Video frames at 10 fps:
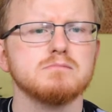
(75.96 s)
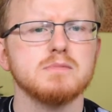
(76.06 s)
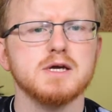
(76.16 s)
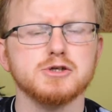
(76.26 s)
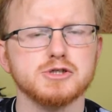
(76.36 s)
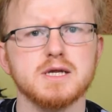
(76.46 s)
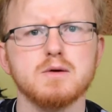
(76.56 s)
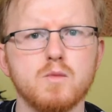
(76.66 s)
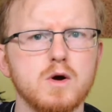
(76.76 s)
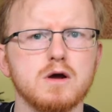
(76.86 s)
it just
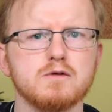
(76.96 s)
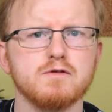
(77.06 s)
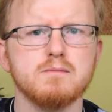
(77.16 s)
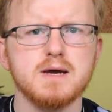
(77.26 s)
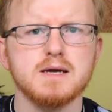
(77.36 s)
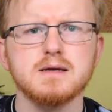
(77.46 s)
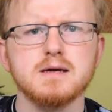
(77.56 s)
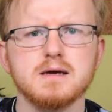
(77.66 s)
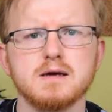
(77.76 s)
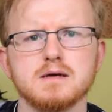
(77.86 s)
didn't work for
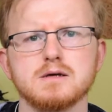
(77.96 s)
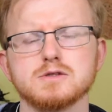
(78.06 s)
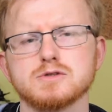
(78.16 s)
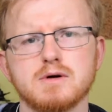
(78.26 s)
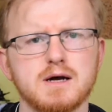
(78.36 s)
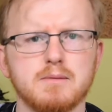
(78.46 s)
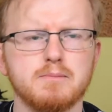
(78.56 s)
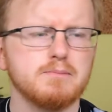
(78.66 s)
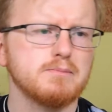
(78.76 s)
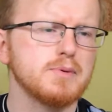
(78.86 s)
me. So I
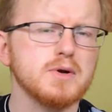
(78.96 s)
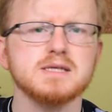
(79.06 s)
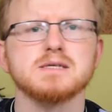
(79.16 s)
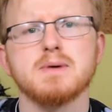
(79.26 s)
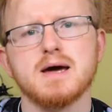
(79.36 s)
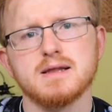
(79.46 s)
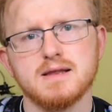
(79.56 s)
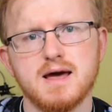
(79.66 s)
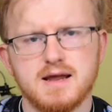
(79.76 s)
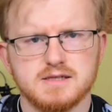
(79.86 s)
put it to bed
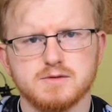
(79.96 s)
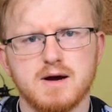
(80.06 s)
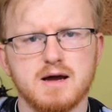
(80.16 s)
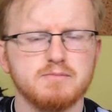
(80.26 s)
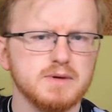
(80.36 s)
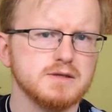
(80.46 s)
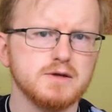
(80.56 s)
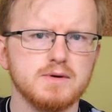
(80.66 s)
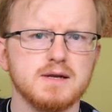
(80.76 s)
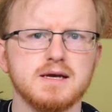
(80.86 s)
and hence why I've been
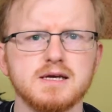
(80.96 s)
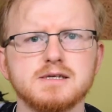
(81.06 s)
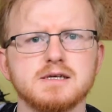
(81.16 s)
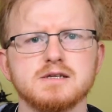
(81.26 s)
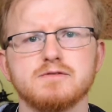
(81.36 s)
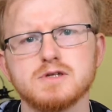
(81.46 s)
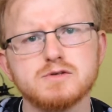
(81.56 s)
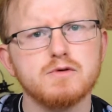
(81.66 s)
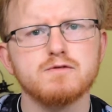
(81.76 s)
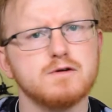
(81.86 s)
doing each
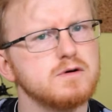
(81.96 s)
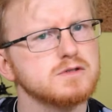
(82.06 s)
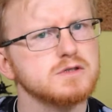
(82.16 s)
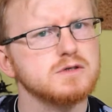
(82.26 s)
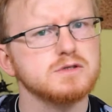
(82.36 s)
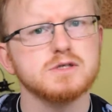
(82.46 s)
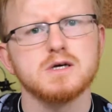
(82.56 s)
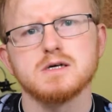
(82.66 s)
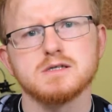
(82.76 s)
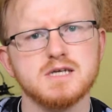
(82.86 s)
individual photos
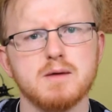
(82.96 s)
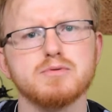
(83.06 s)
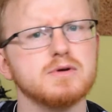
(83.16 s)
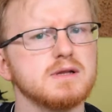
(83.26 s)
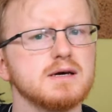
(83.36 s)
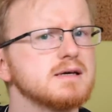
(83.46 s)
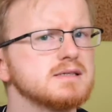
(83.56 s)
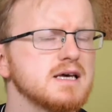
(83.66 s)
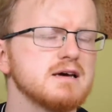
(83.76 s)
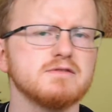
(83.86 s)
separately,
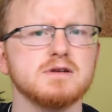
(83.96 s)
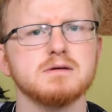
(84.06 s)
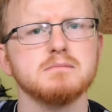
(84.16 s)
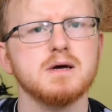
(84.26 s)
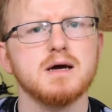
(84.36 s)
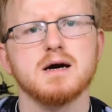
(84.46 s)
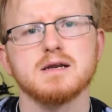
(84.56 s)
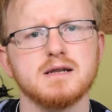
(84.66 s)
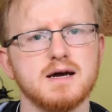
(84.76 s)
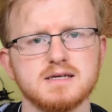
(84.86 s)
saving them.
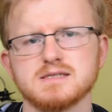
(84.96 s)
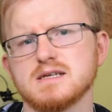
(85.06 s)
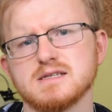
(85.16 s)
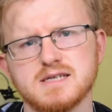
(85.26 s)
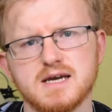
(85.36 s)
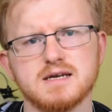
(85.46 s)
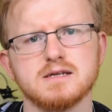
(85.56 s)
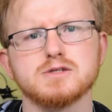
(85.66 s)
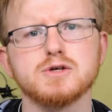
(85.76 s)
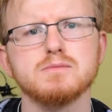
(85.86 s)
And like I said, it's
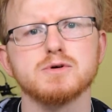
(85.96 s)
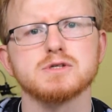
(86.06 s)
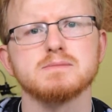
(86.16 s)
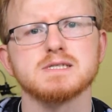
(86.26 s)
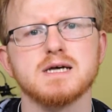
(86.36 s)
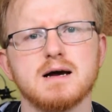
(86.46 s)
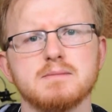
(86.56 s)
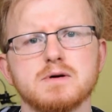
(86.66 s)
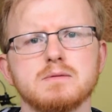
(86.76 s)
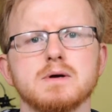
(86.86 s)
taking too much of my time
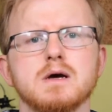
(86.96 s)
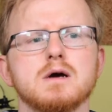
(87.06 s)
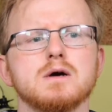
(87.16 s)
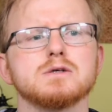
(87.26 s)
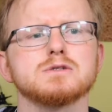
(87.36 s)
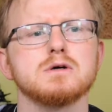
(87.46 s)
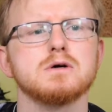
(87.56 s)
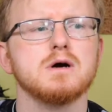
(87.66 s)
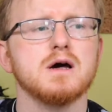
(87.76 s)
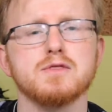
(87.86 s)
up.
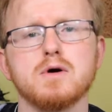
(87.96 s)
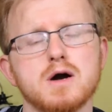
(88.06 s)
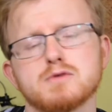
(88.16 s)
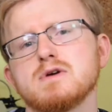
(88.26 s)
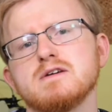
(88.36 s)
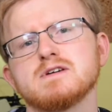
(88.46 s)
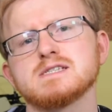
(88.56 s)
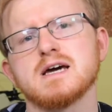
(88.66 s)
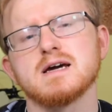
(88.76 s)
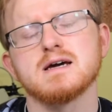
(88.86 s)
So I thought I'd
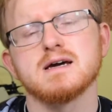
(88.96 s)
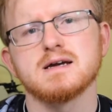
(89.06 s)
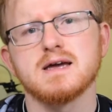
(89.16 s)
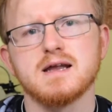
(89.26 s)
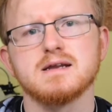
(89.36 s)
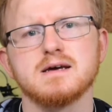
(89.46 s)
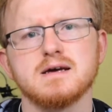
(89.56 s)
revisit it again.